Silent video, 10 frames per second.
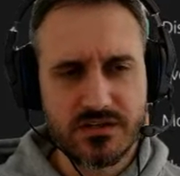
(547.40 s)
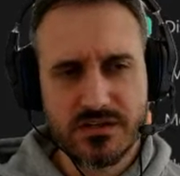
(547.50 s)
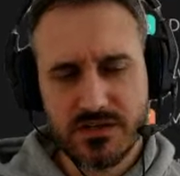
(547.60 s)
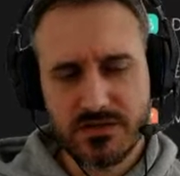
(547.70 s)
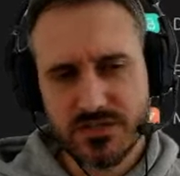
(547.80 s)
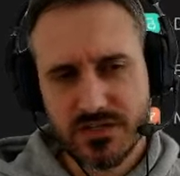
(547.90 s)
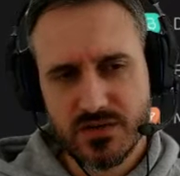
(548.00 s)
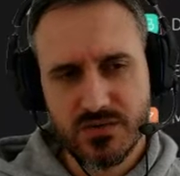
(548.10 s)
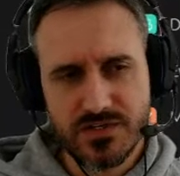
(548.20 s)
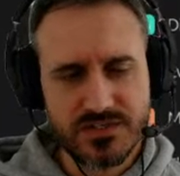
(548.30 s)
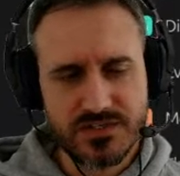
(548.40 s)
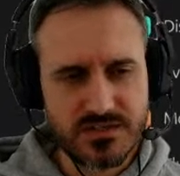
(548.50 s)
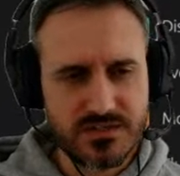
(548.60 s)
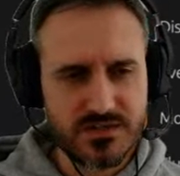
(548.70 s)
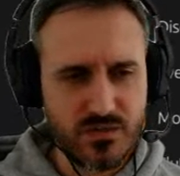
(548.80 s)
how do you call
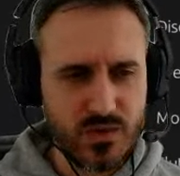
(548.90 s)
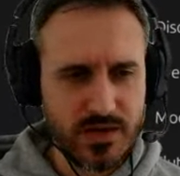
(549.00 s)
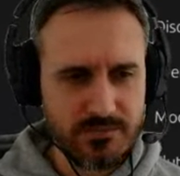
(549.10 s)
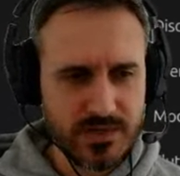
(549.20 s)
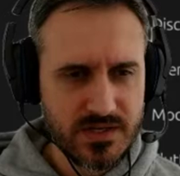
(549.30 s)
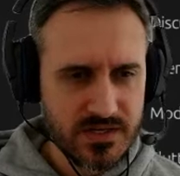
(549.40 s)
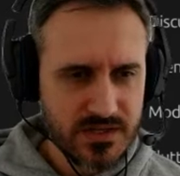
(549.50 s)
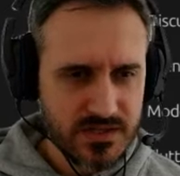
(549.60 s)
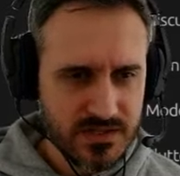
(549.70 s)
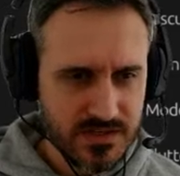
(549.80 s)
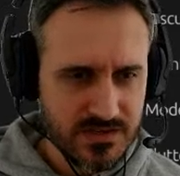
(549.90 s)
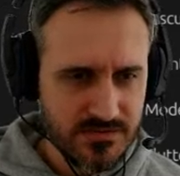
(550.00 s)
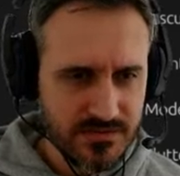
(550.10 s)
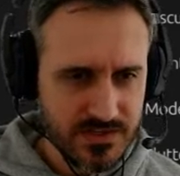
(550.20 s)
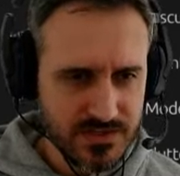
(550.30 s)
this, the web
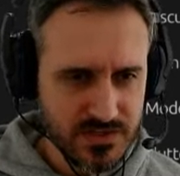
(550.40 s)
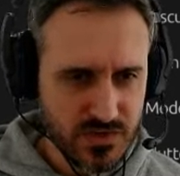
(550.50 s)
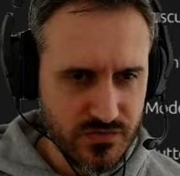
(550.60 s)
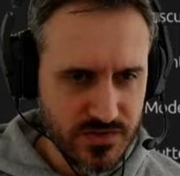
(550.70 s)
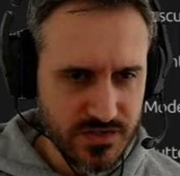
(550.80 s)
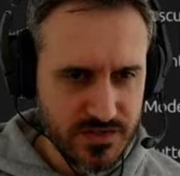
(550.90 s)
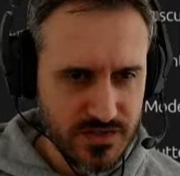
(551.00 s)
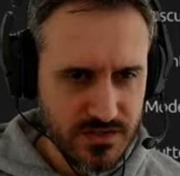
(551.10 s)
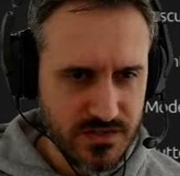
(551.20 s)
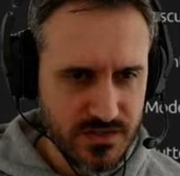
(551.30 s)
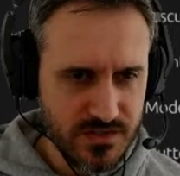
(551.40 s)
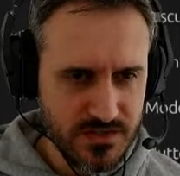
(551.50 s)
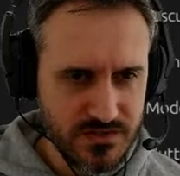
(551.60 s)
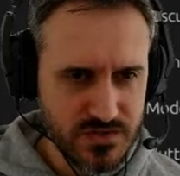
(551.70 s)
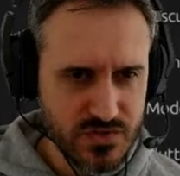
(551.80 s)
version of it,
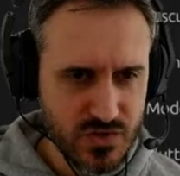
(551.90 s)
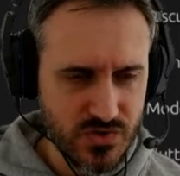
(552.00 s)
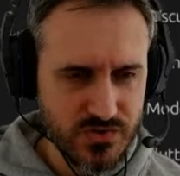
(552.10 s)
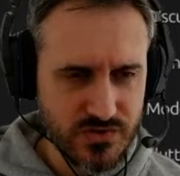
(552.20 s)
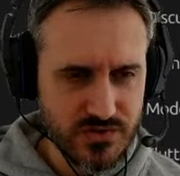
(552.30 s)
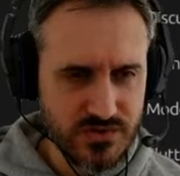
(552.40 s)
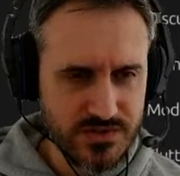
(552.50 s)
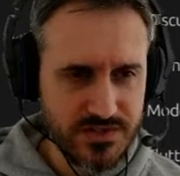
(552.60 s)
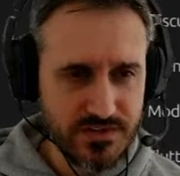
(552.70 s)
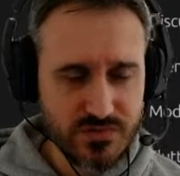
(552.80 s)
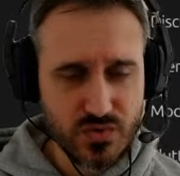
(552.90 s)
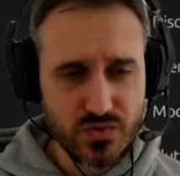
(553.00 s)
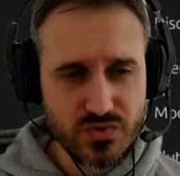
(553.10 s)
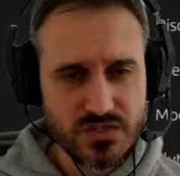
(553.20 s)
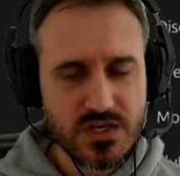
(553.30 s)
so the
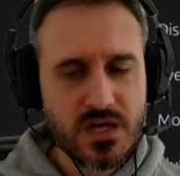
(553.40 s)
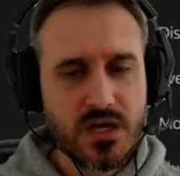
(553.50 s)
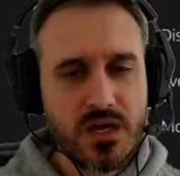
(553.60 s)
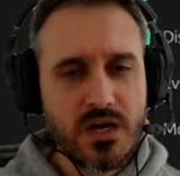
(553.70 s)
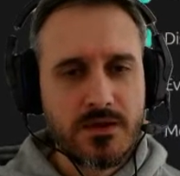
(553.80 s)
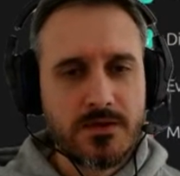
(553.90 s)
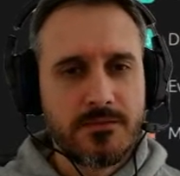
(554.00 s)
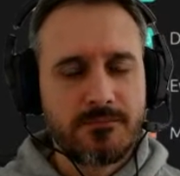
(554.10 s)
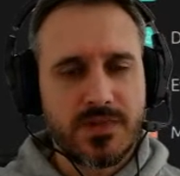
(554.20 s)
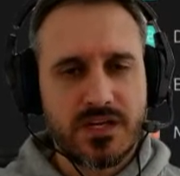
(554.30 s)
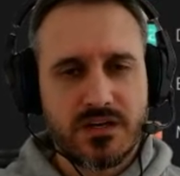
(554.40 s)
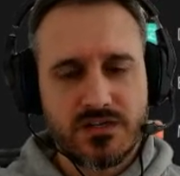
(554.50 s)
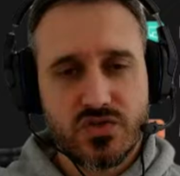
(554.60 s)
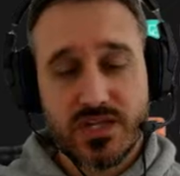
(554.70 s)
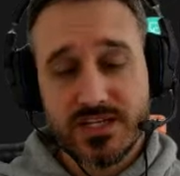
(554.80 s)
DevTools.
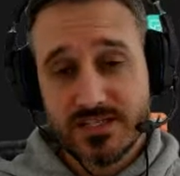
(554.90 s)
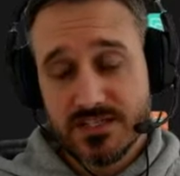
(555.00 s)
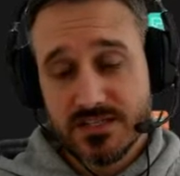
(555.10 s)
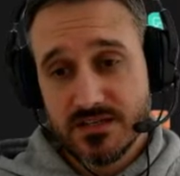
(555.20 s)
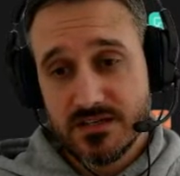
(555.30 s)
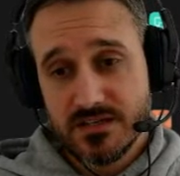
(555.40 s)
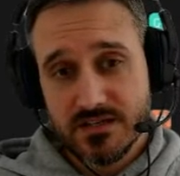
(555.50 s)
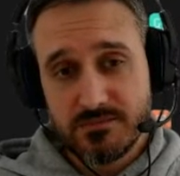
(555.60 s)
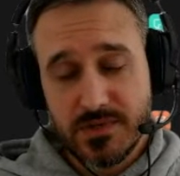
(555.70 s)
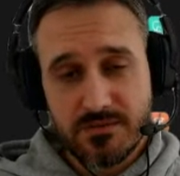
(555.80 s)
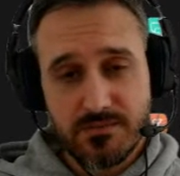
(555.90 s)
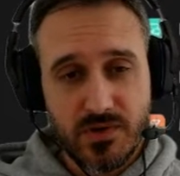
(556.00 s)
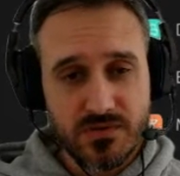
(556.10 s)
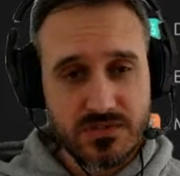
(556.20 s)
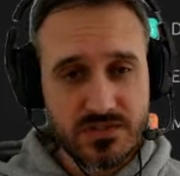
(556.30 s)
So that's a
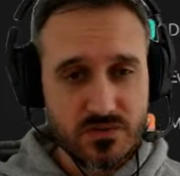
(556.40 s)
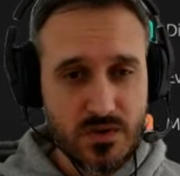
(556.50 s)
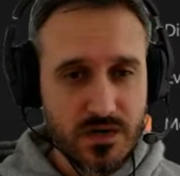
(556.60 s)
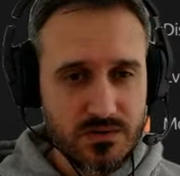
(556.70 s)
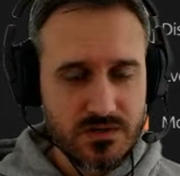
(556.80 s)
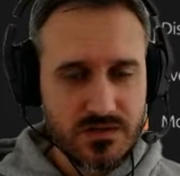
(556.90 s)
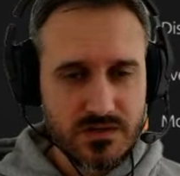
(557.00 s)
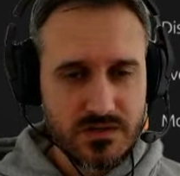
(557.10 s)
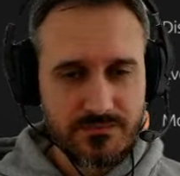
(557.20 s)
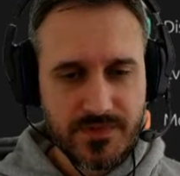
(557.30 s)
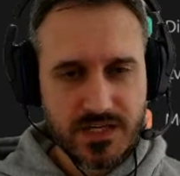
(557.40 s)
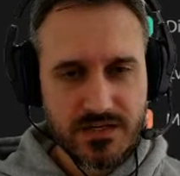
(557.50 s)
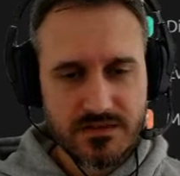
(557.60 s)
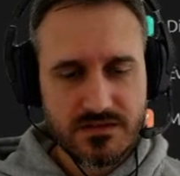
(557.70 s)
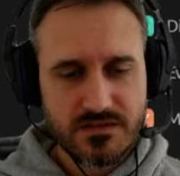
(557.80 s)
big bonus as well. Yeah,